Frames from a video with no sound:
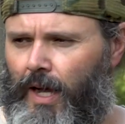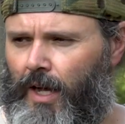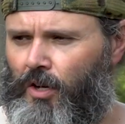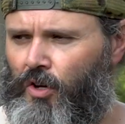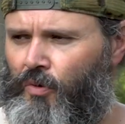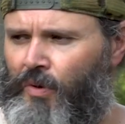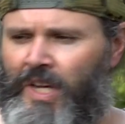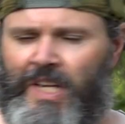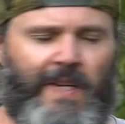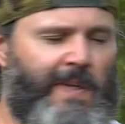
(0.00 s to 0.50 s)

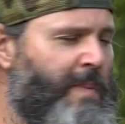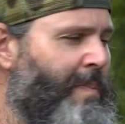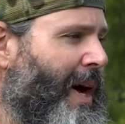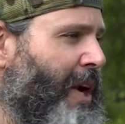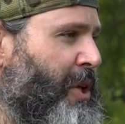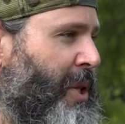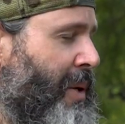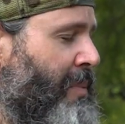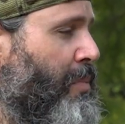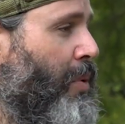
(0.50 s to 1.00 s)
green is
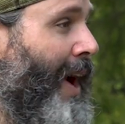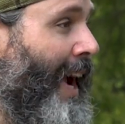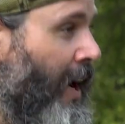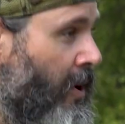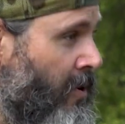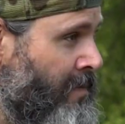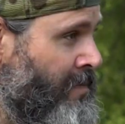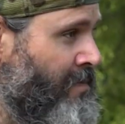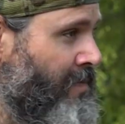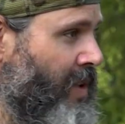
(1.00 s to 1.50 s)
better than
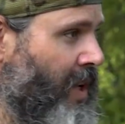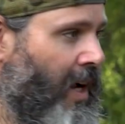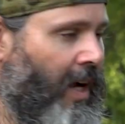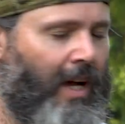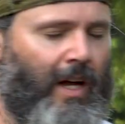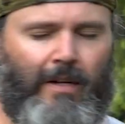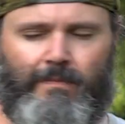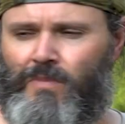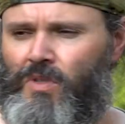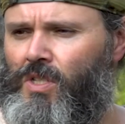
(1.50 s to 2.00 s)
brown.
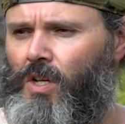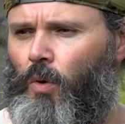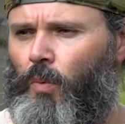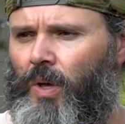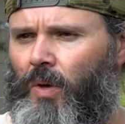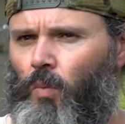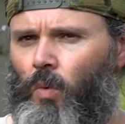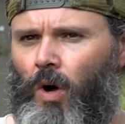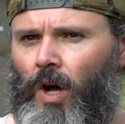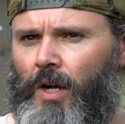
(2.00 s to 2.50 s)
So
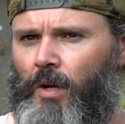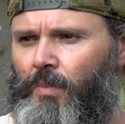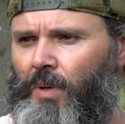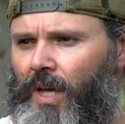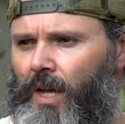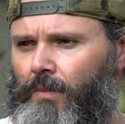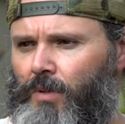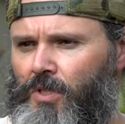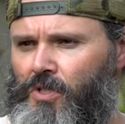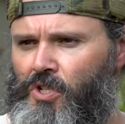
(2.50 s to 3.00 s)
we want to be
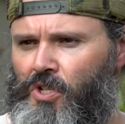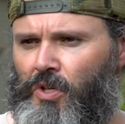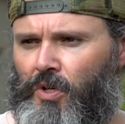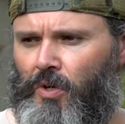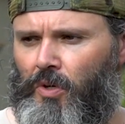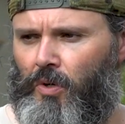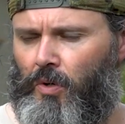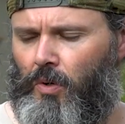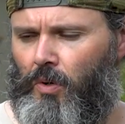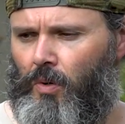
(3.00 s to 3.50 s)
able
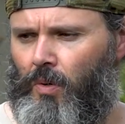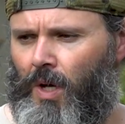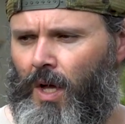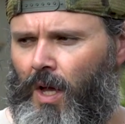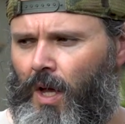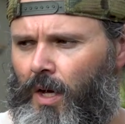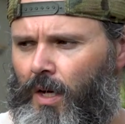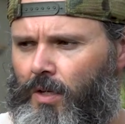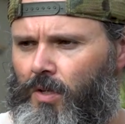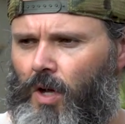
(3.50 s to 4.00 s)
to
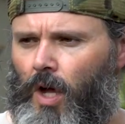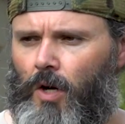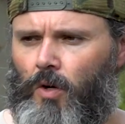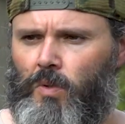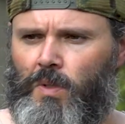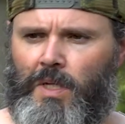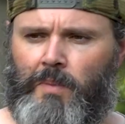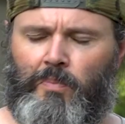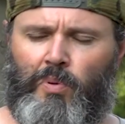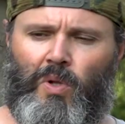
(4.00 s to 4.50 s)
not
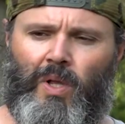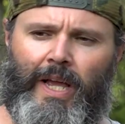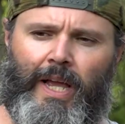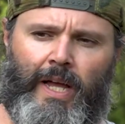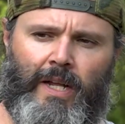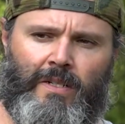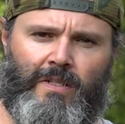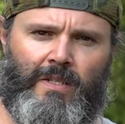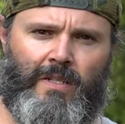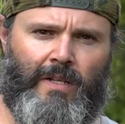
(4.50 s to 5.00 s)
only
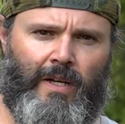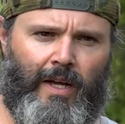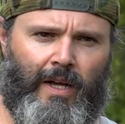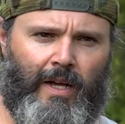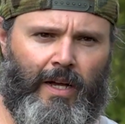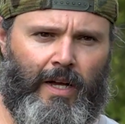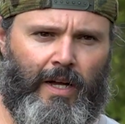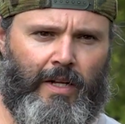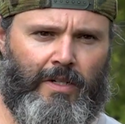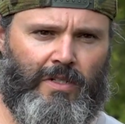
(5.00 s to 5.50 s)
plant
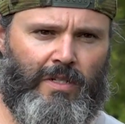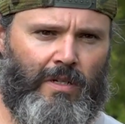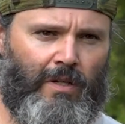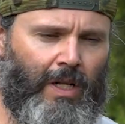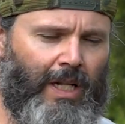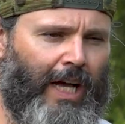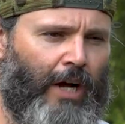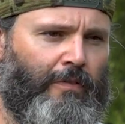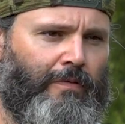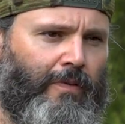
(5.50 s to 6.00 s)
to
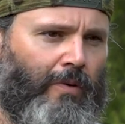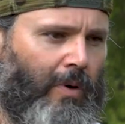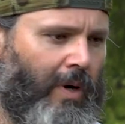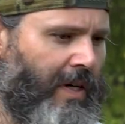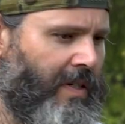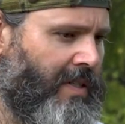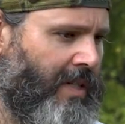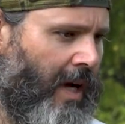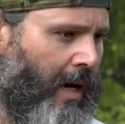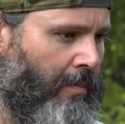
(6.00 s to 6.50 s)
allow for
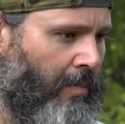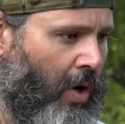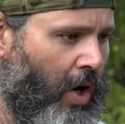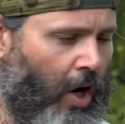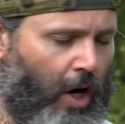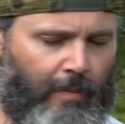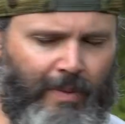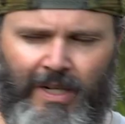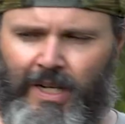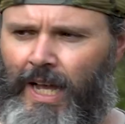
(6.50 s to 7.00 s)
some
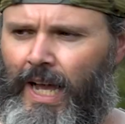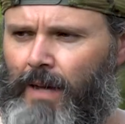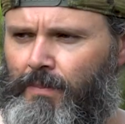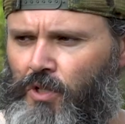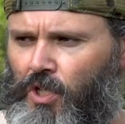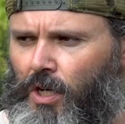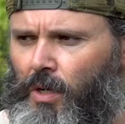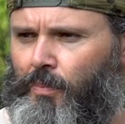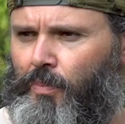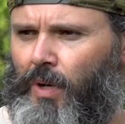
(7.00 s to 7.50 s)
carbon
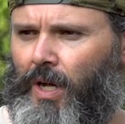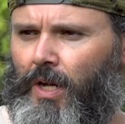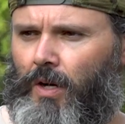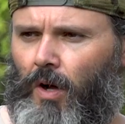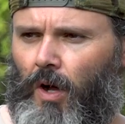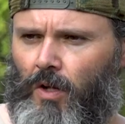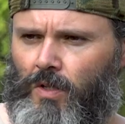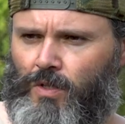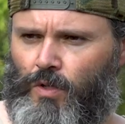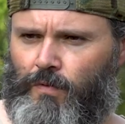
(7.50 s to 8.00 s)
capture, but
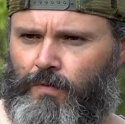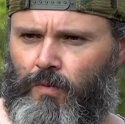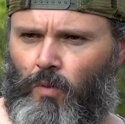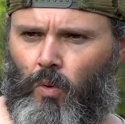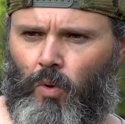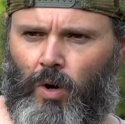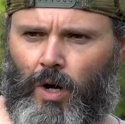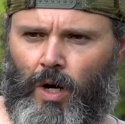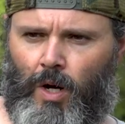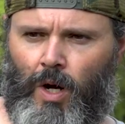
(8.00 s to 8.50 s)
also
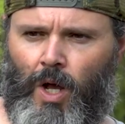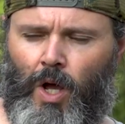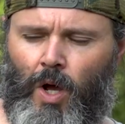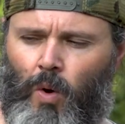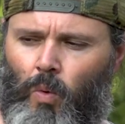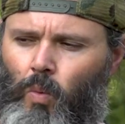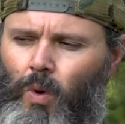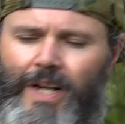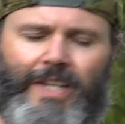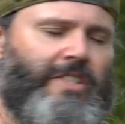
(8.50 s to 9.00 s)
for
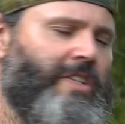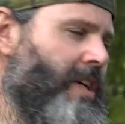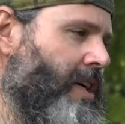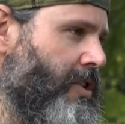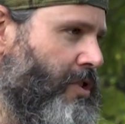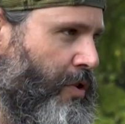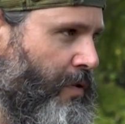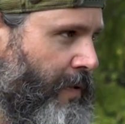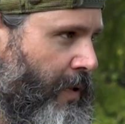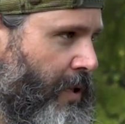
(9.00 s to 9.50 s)
what it's going to
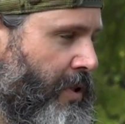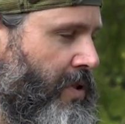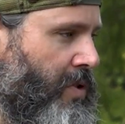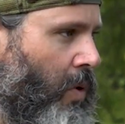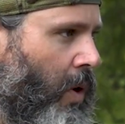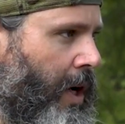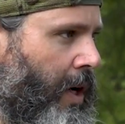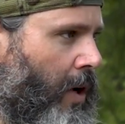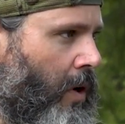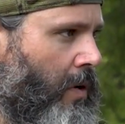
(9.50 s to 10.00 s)
do for the
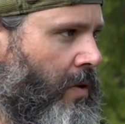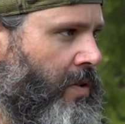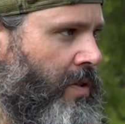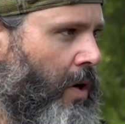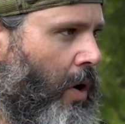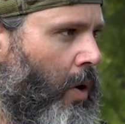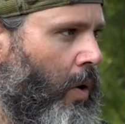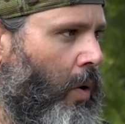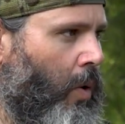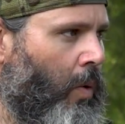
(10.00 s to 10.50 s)
soil.
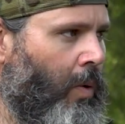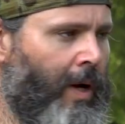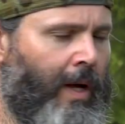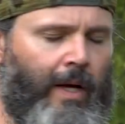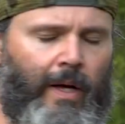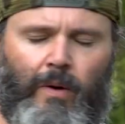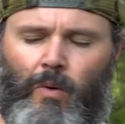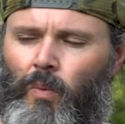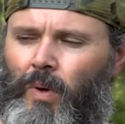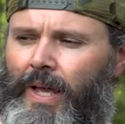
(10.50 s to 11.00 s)
So
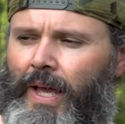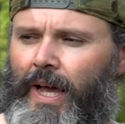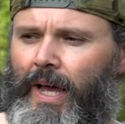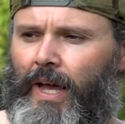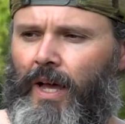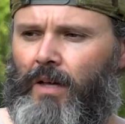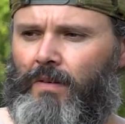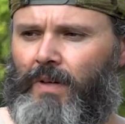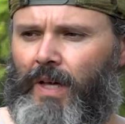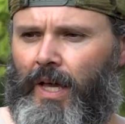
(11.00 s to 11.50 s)
we
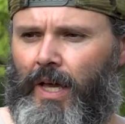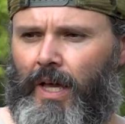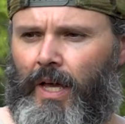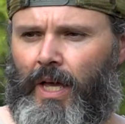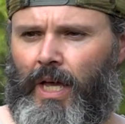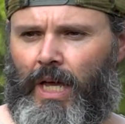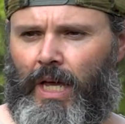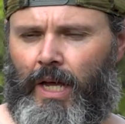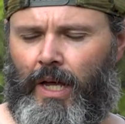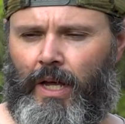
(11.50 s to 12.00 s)
have
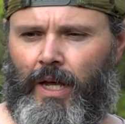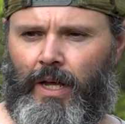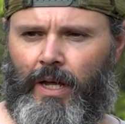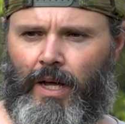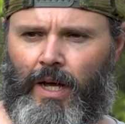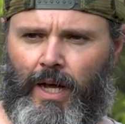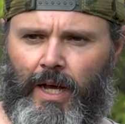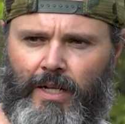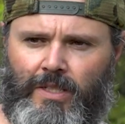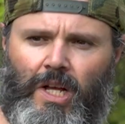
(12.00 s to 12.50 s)

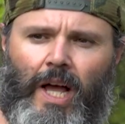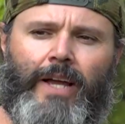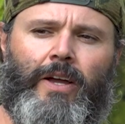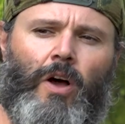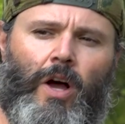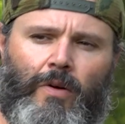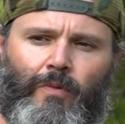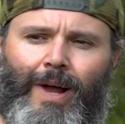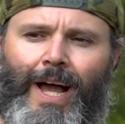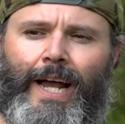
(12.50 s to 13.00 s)
a
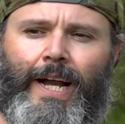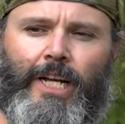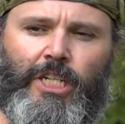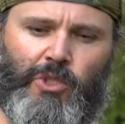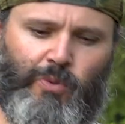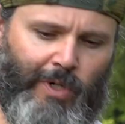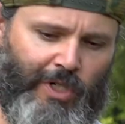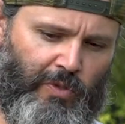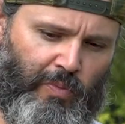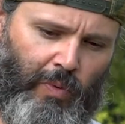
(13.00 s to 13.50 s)
daikon
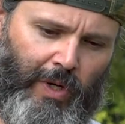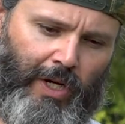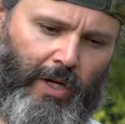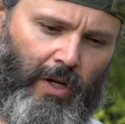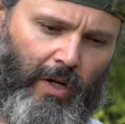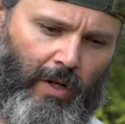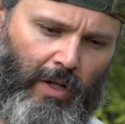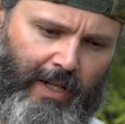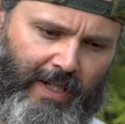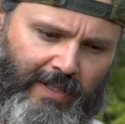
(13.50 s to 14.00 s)
radish, which
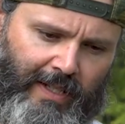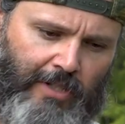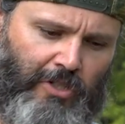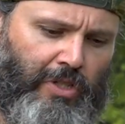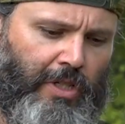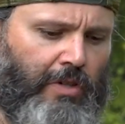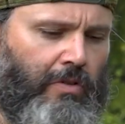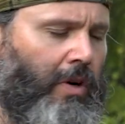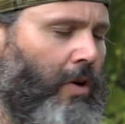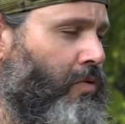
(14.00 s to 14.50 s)
will
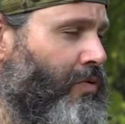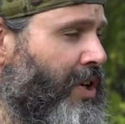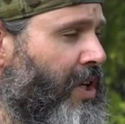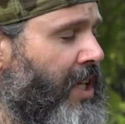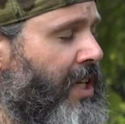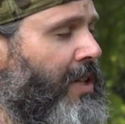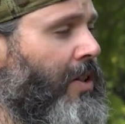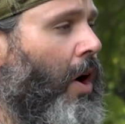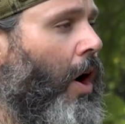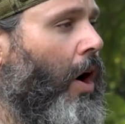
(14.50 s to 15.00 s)
essentially grow
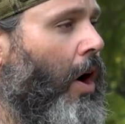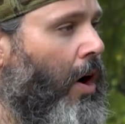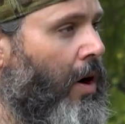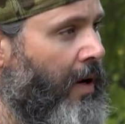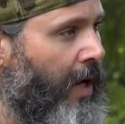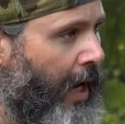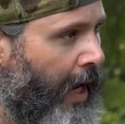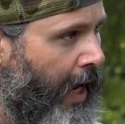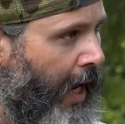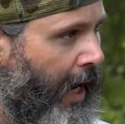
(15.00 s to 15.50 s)
really
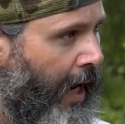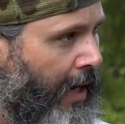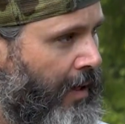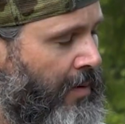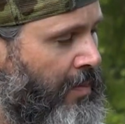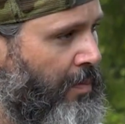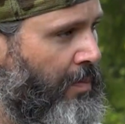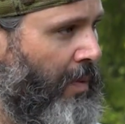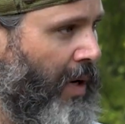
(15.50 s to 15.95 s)
long and